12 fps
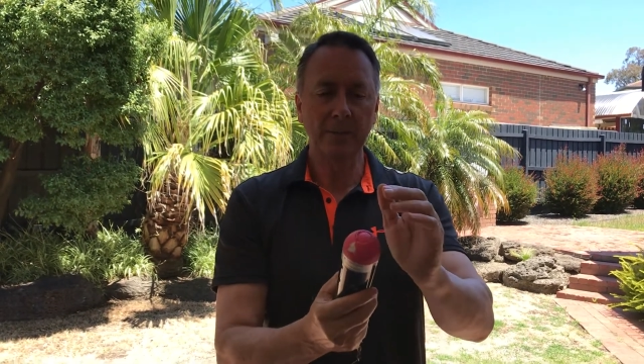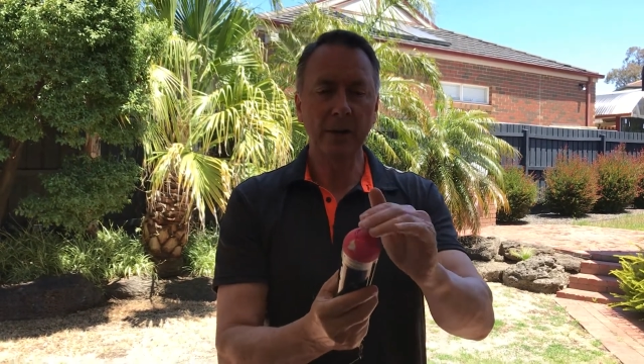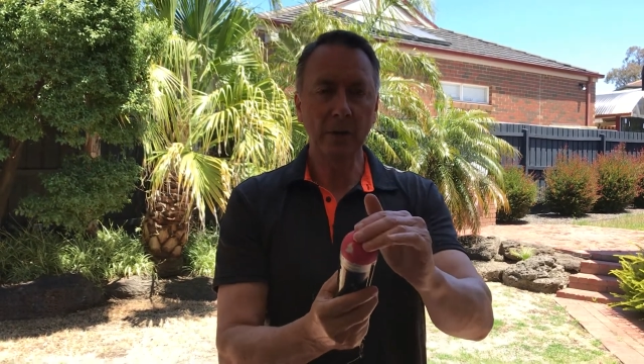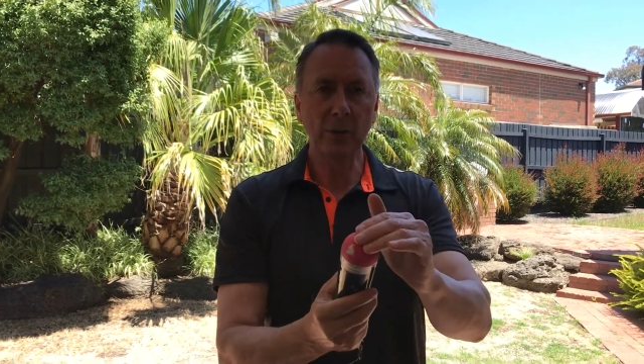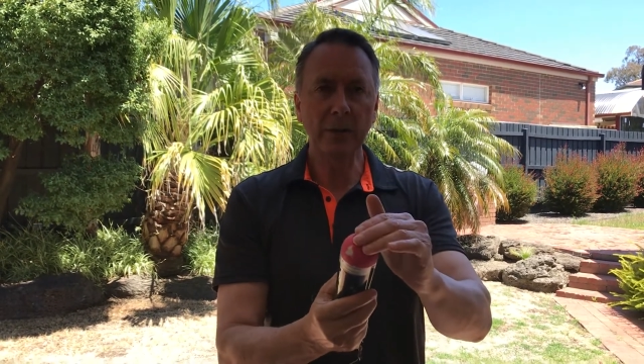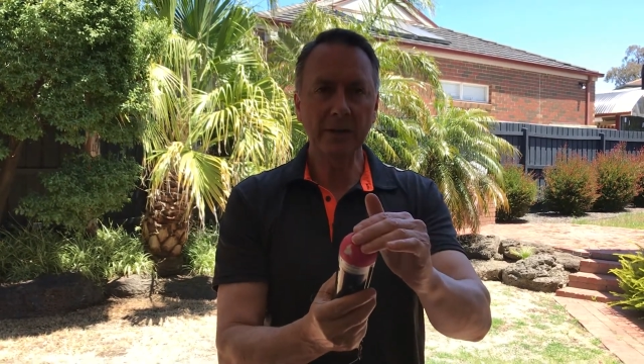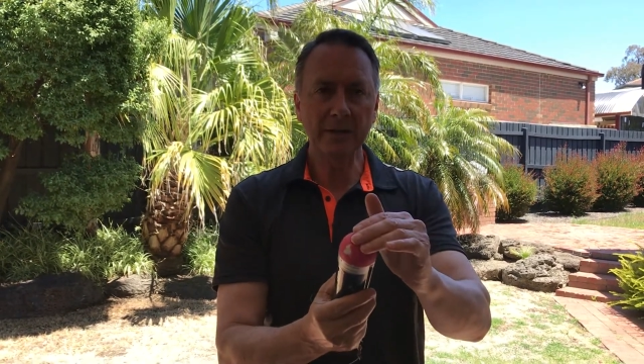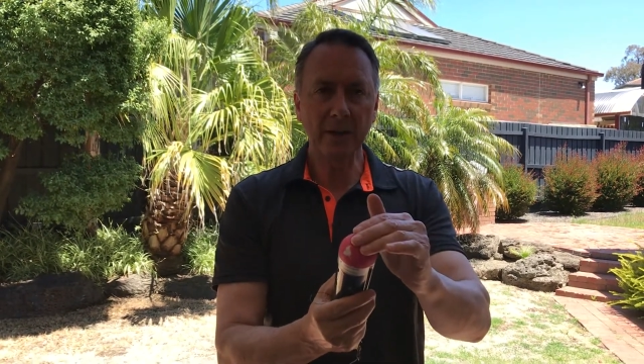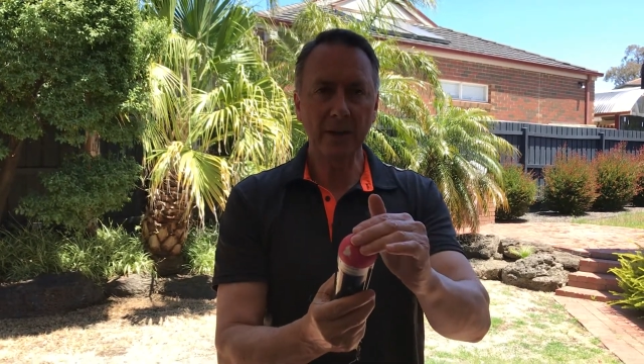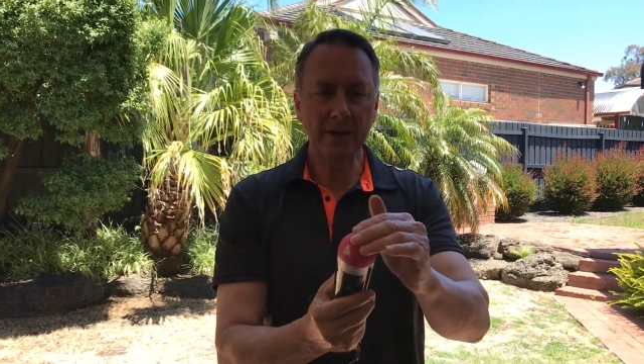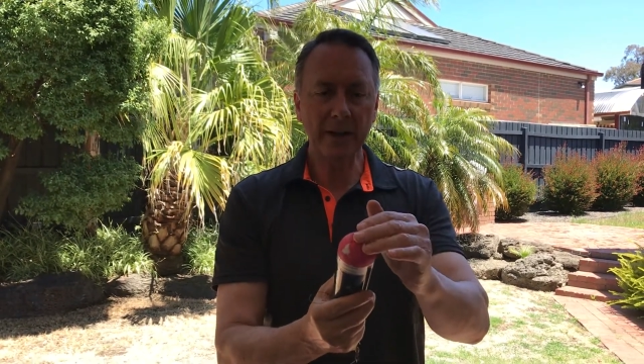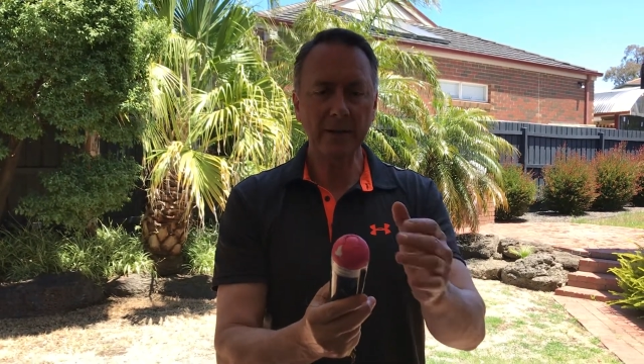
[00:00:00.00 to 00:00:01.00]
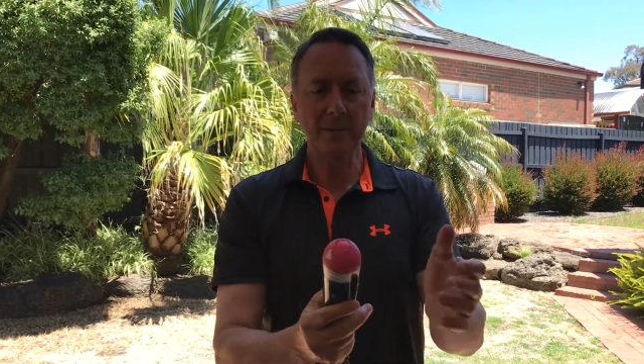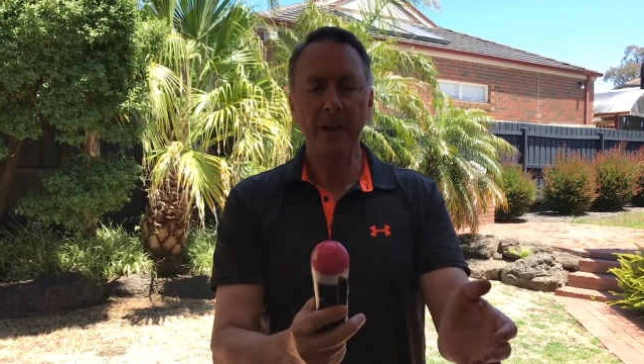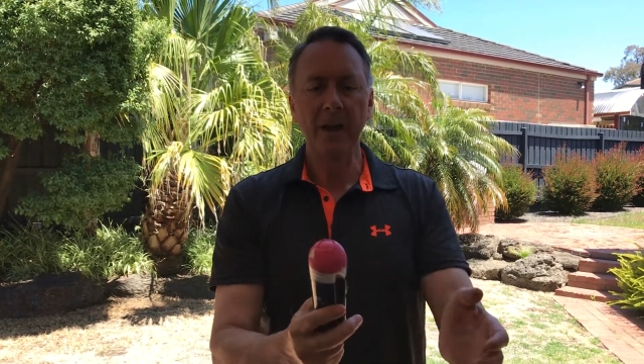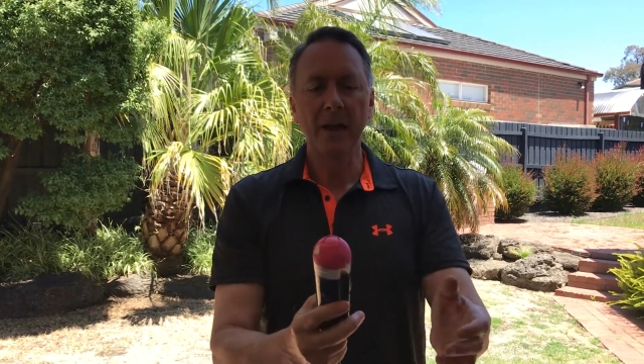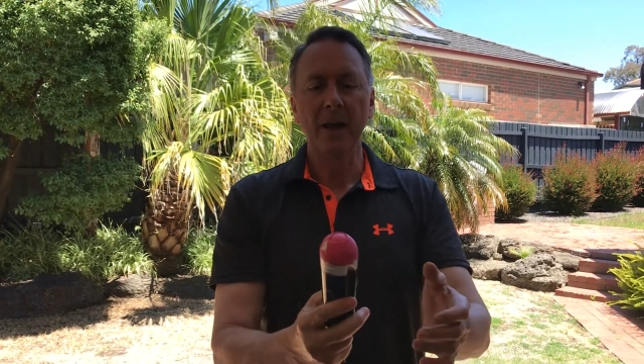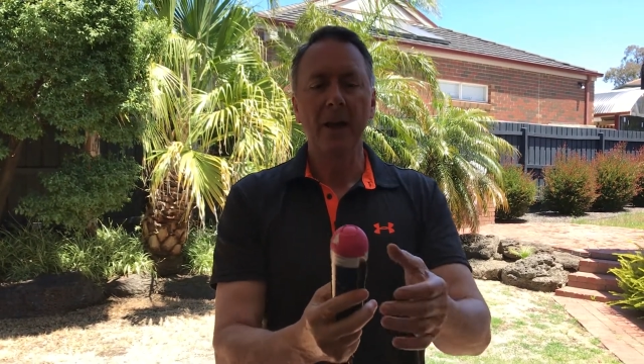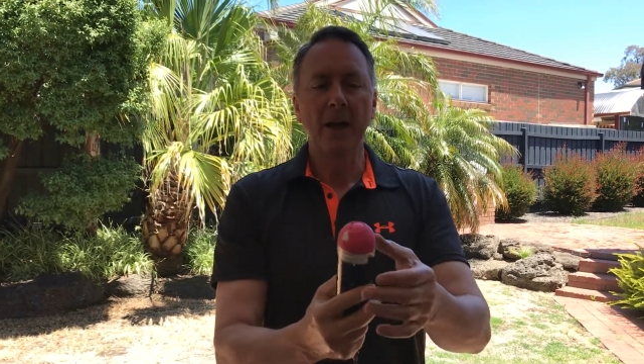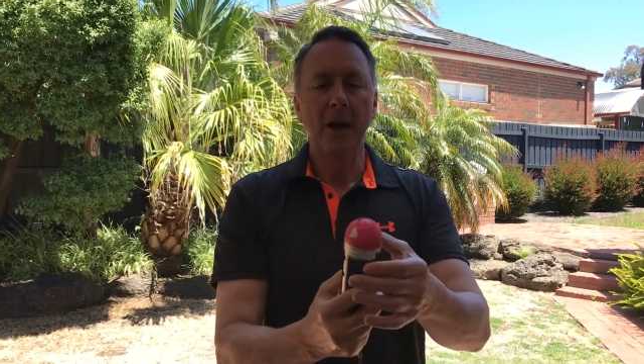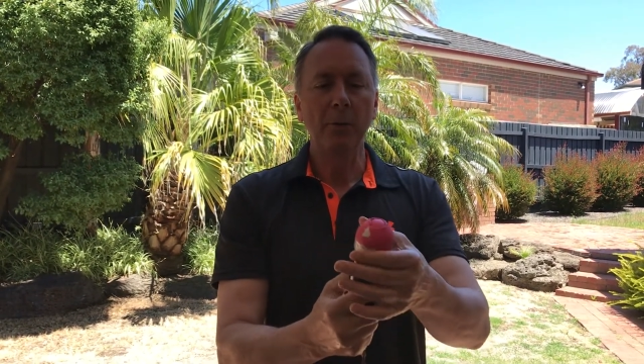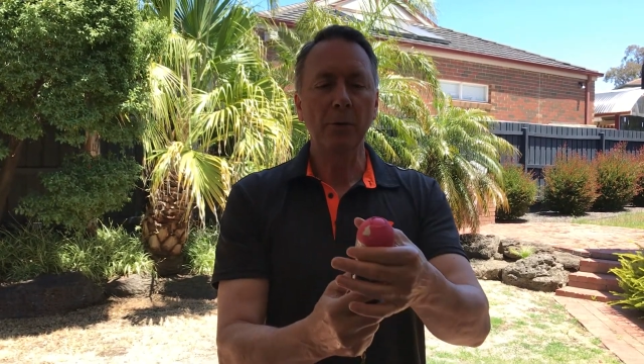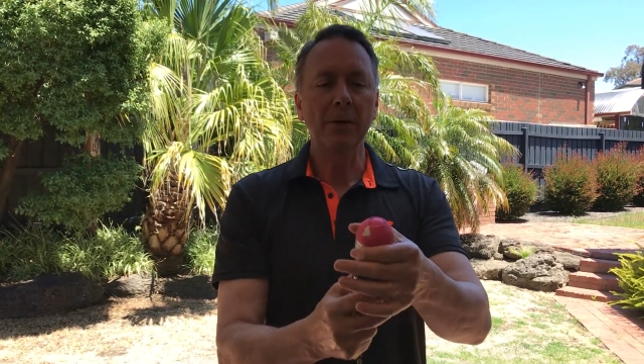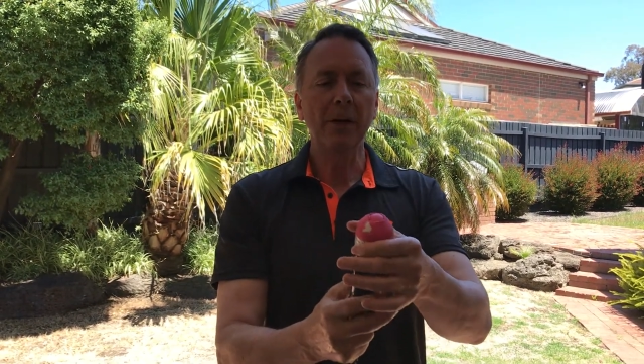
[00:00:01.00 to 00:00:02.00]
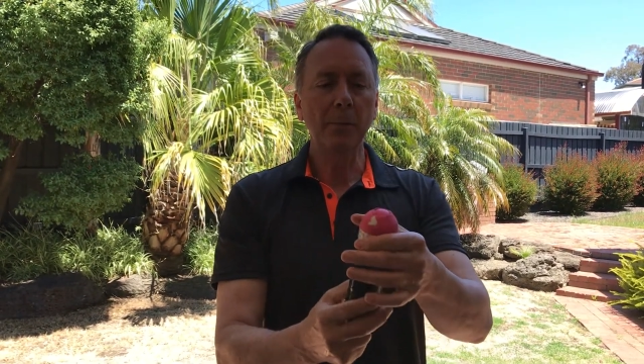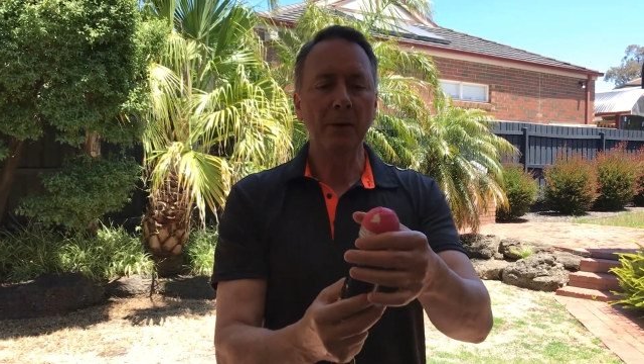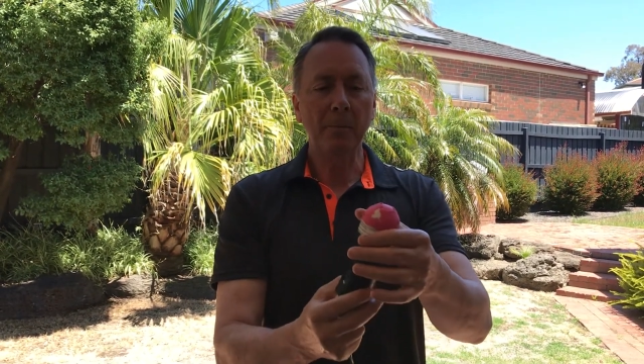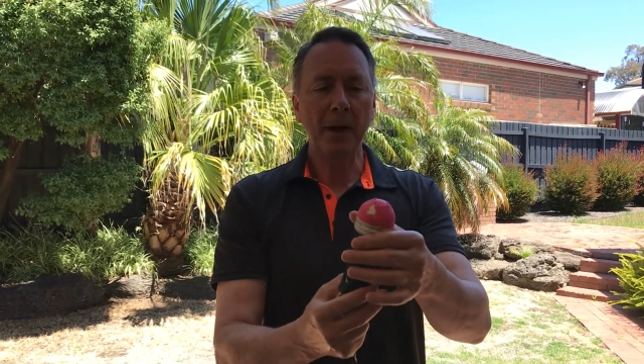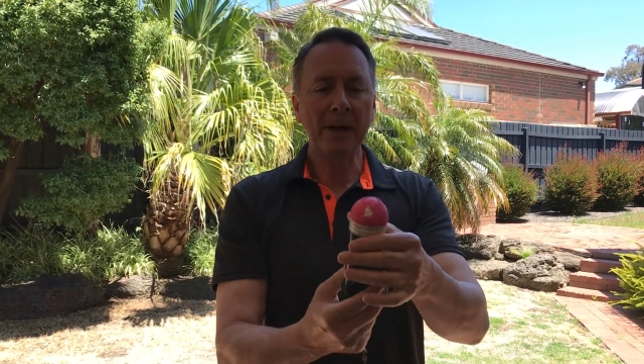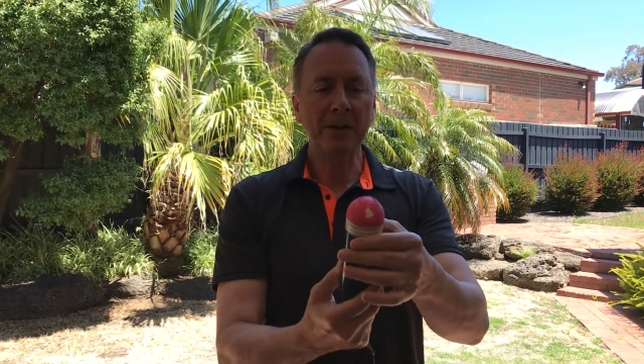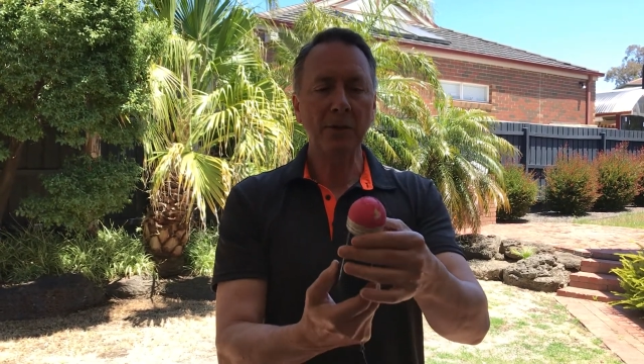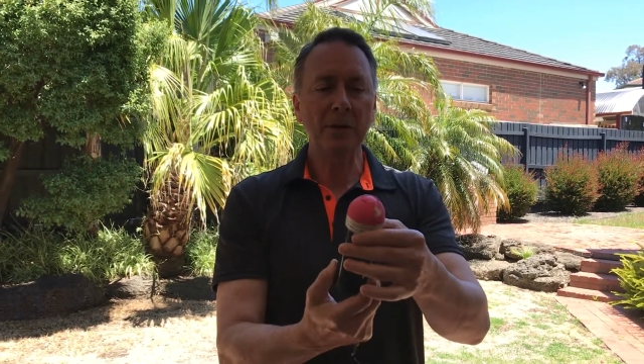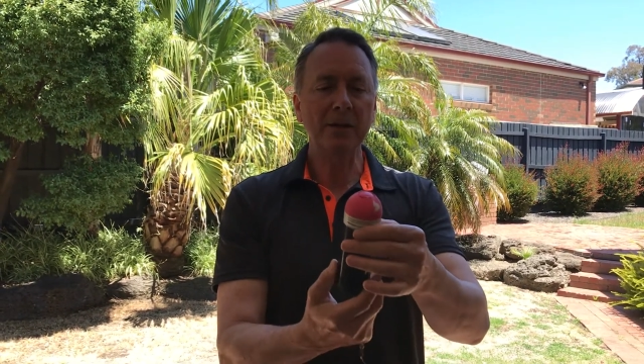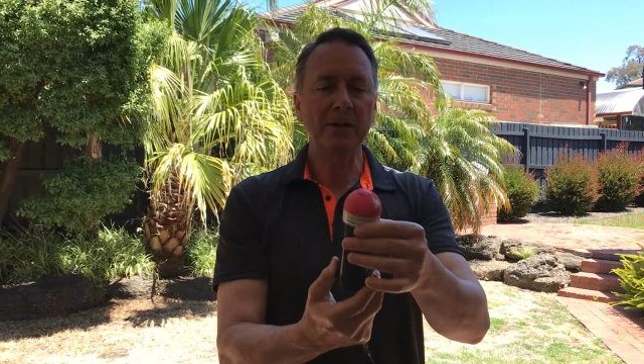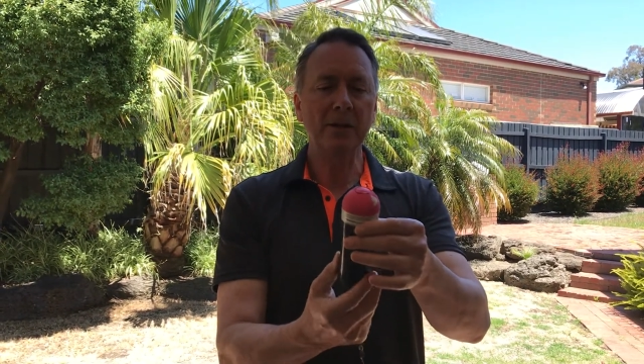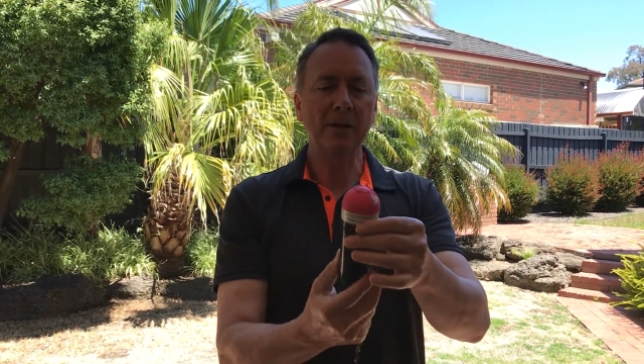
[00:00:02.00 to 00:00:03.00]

glued inside that. I put a little bit of paint on it so